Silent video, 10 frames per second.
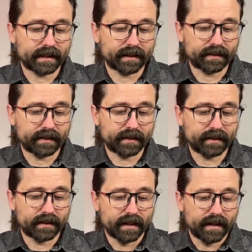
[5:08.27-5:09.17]

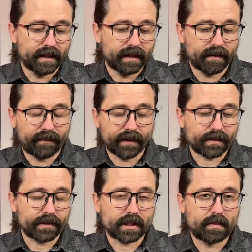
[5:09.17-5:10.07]
It
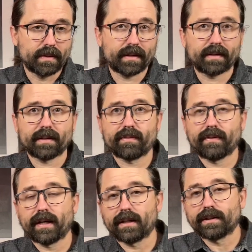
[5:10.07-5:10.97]
feels really smooth under the
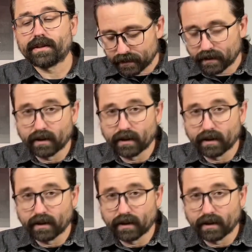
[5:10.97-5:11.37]
fingers.